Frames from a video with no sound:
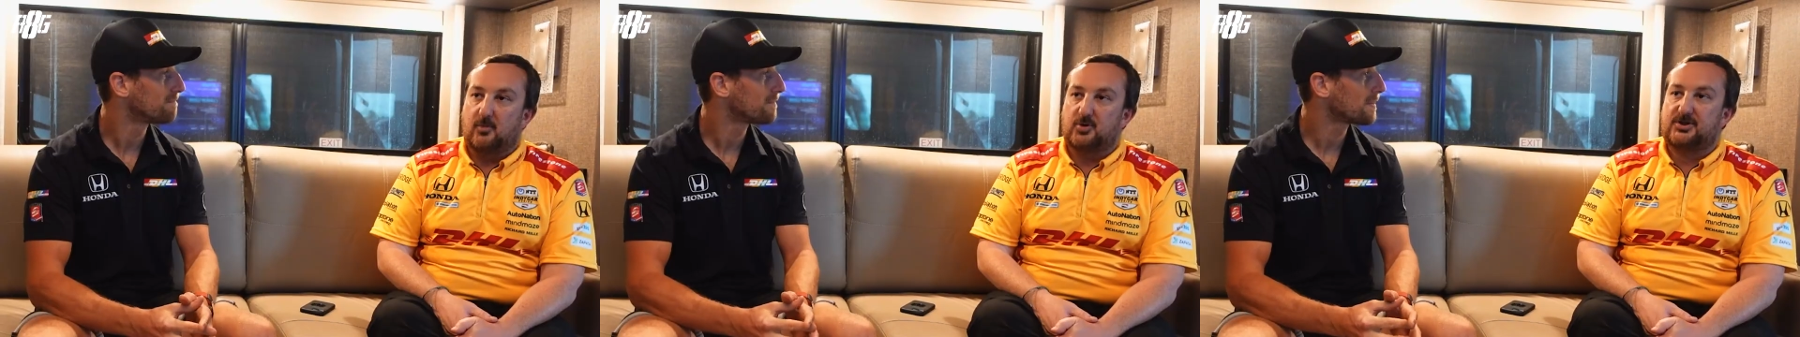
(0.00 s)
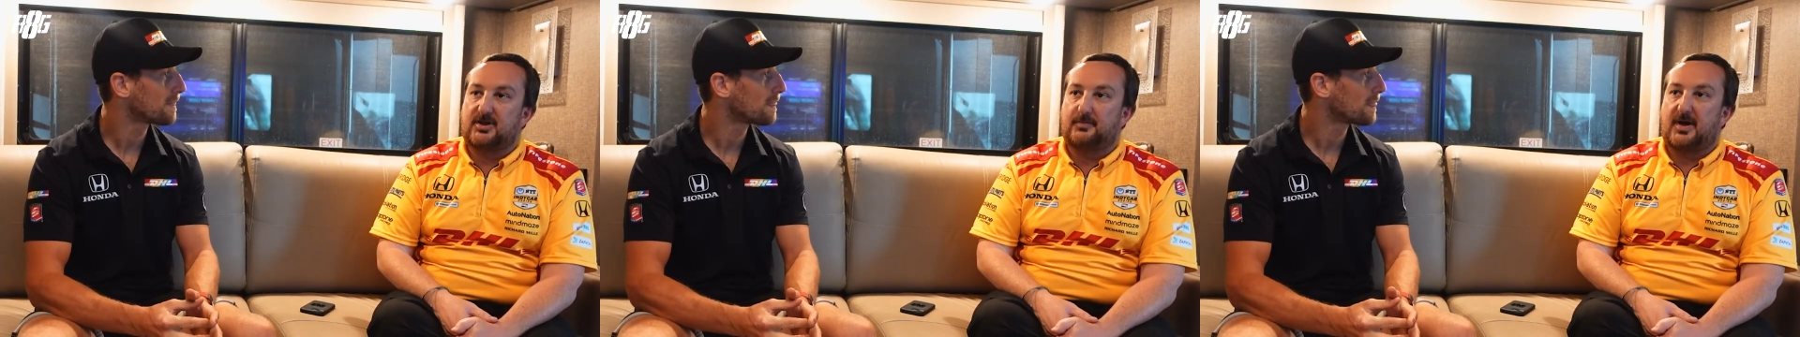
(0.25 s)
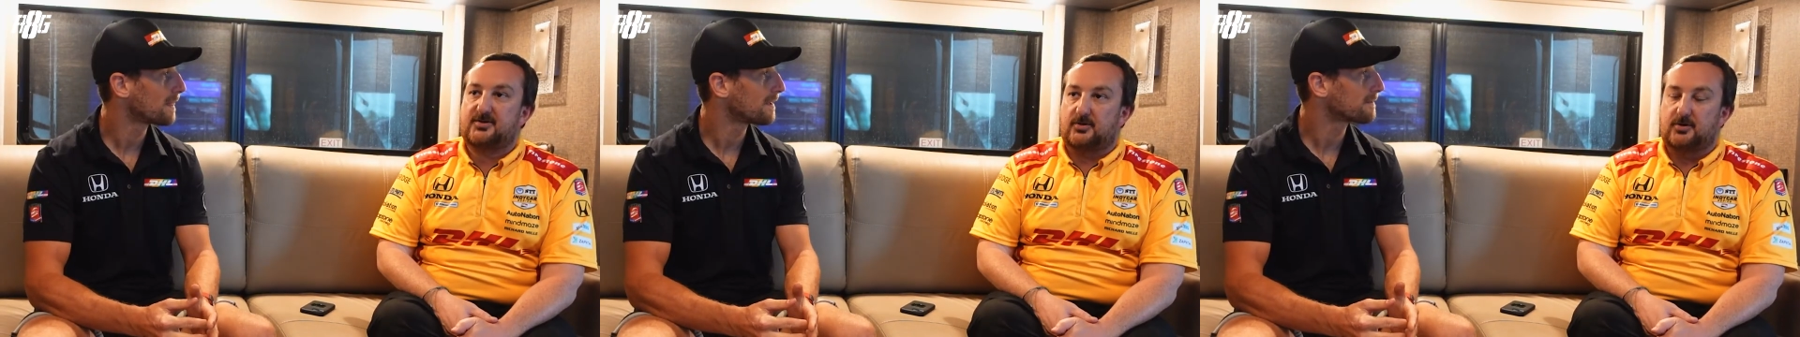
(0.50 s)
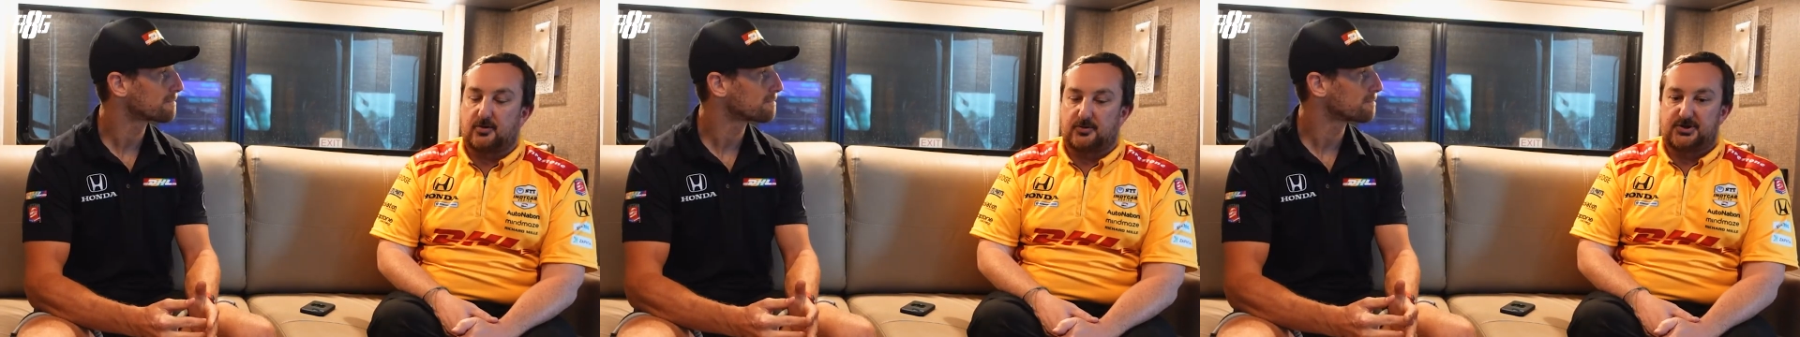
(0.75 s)
Speaker 1: mostly based
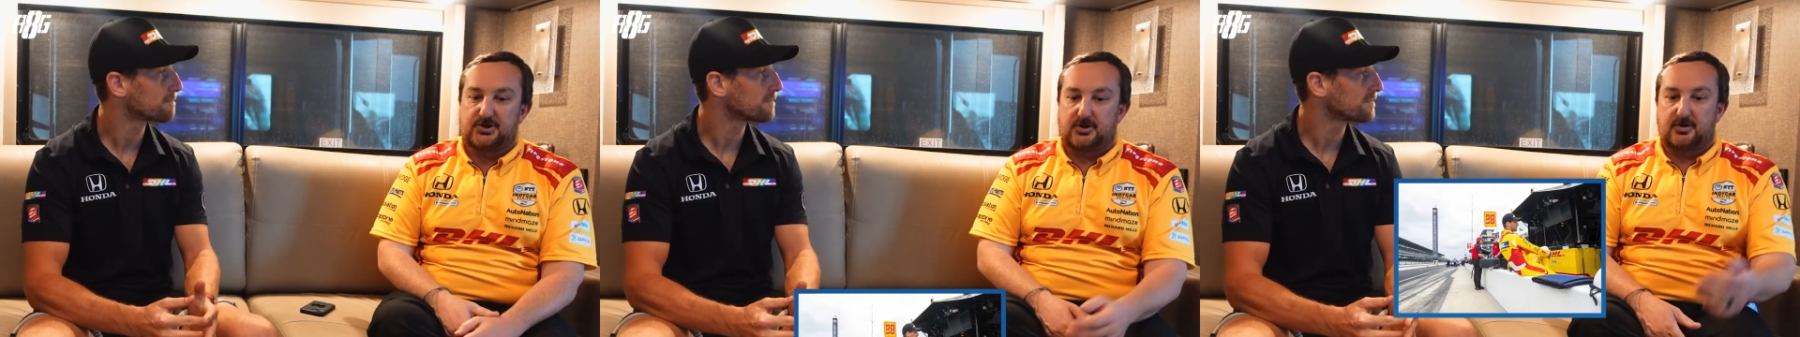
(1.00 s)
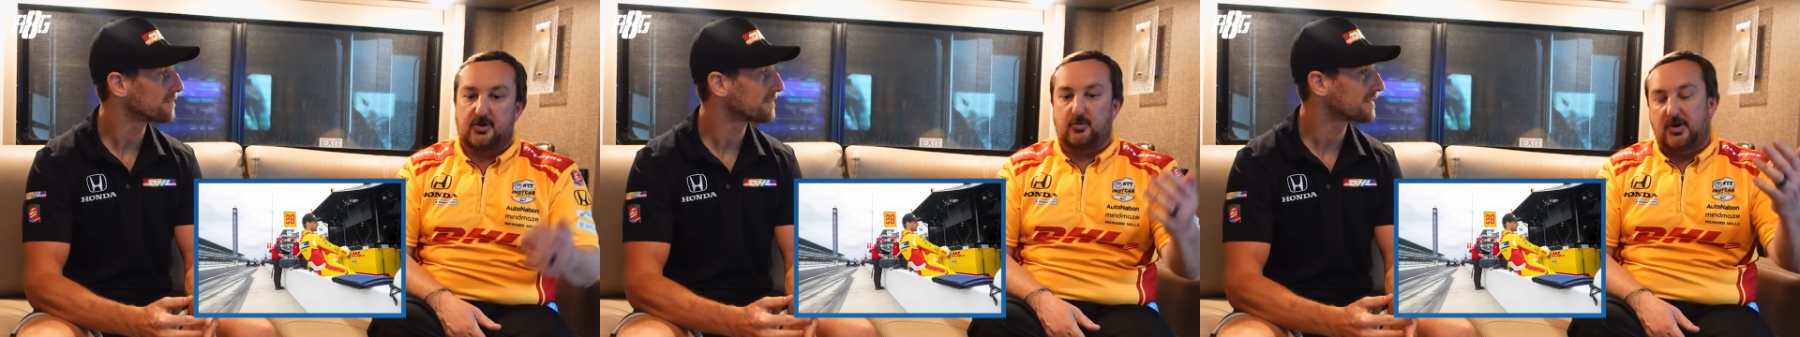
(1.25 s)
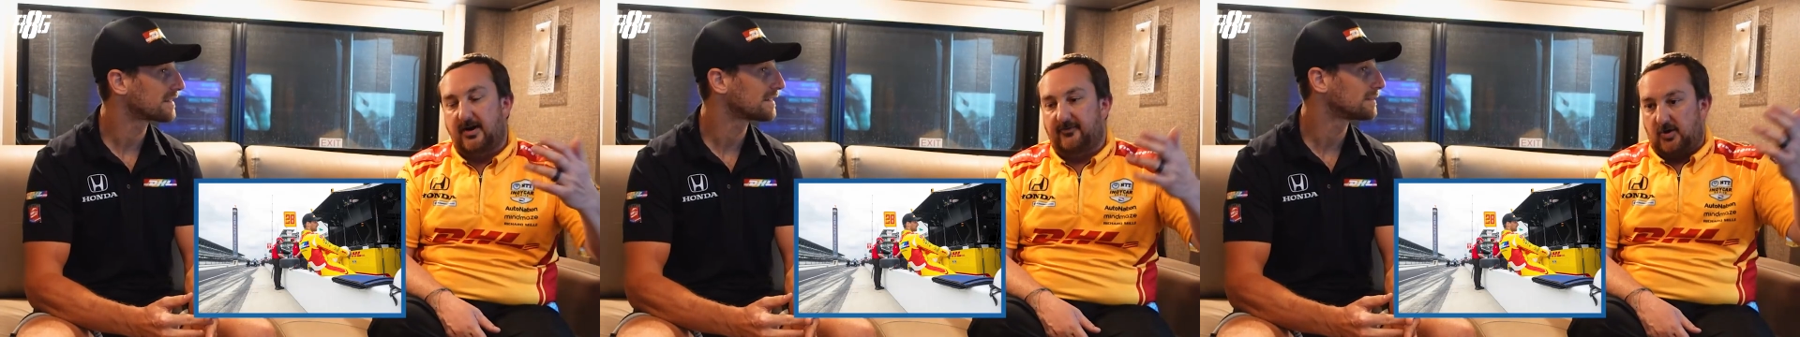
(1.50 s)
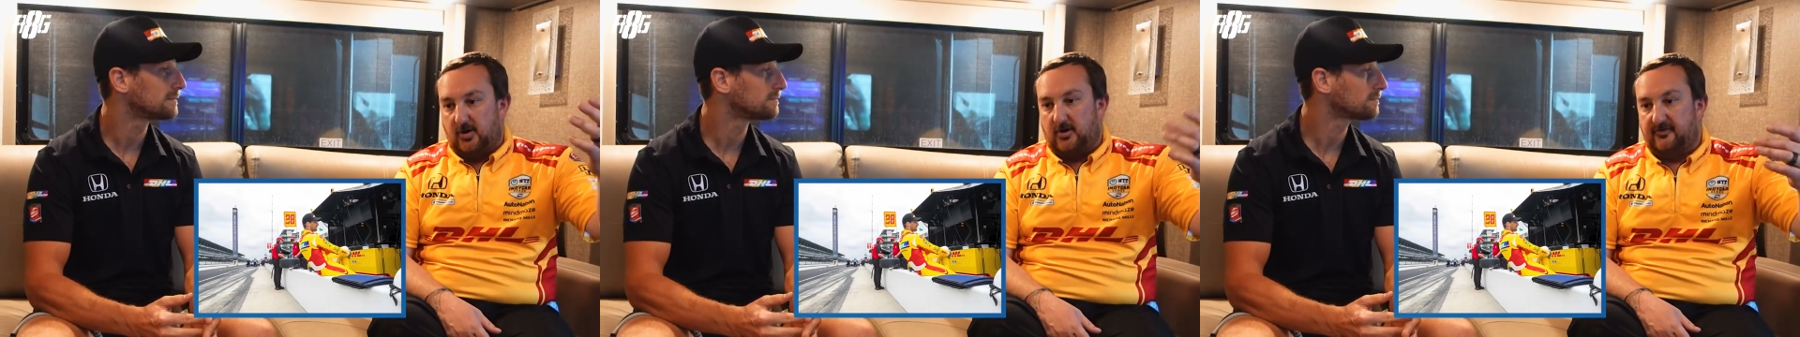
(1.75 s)
on condition. We have
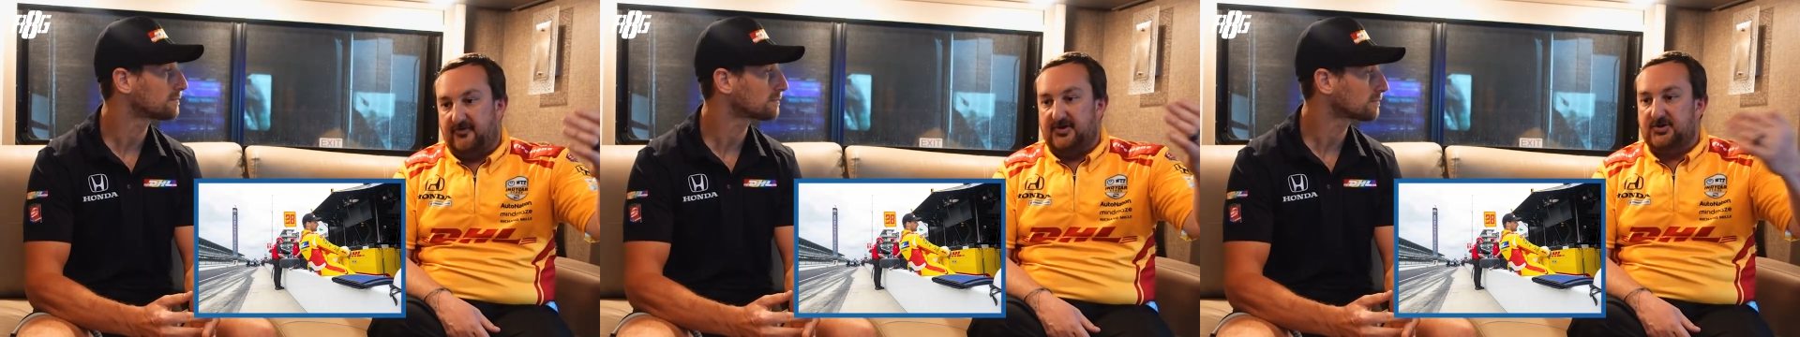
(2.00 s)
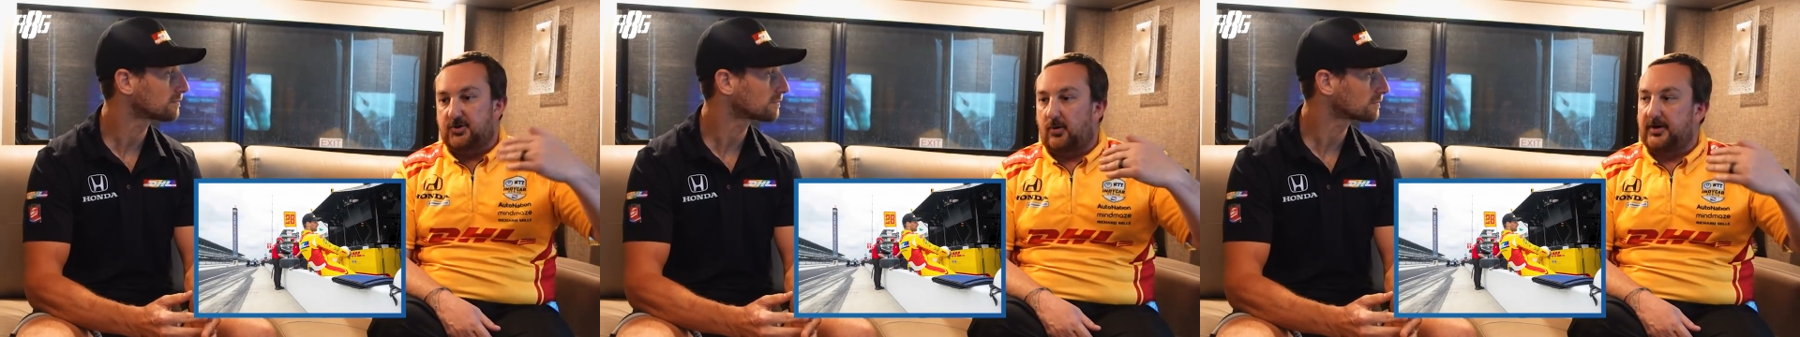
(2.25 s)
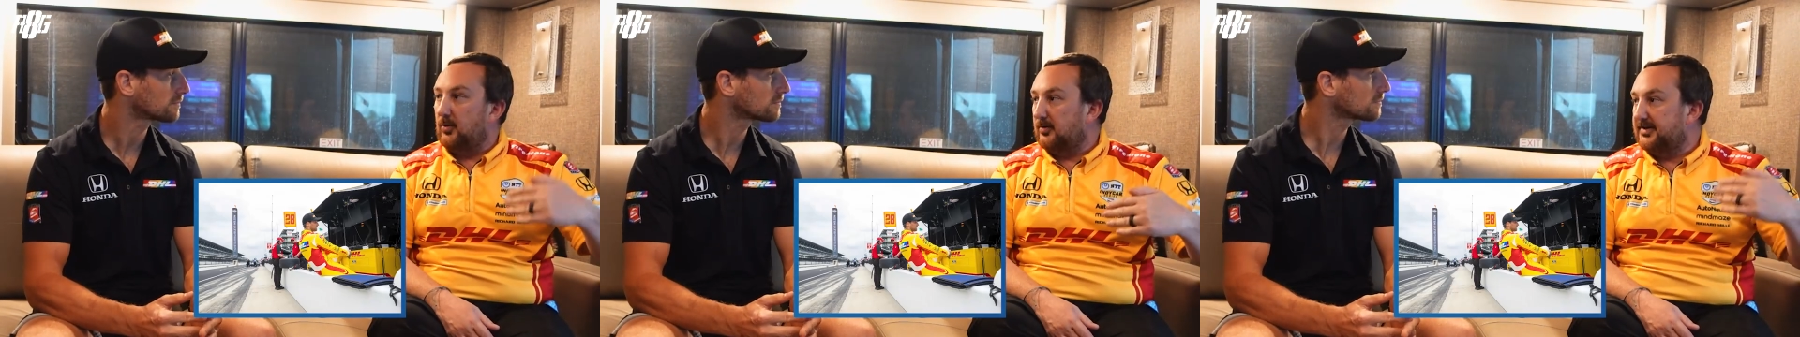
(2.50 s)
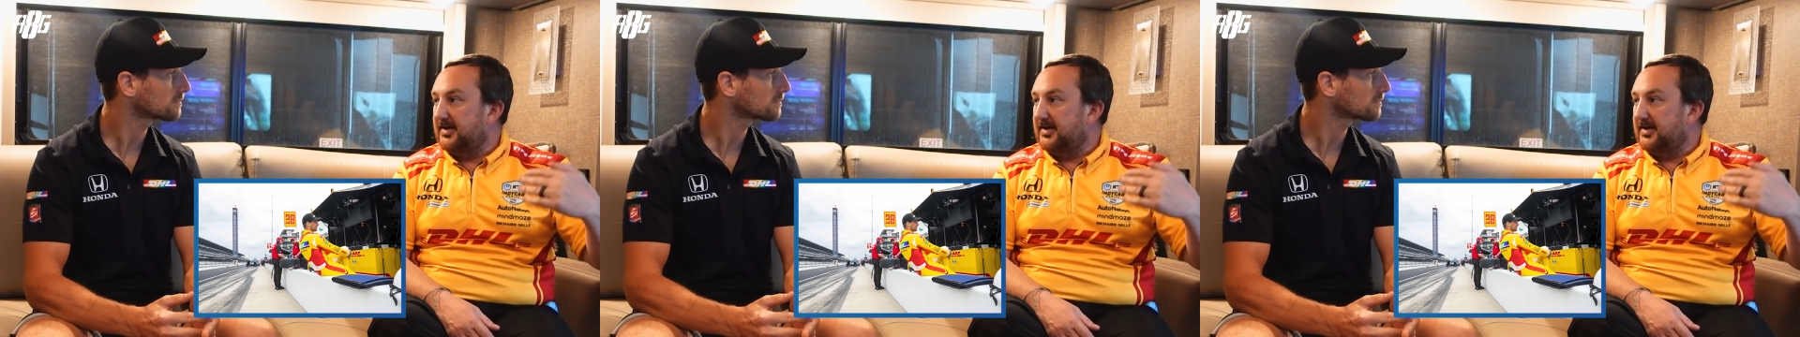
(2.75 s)
a lot of historical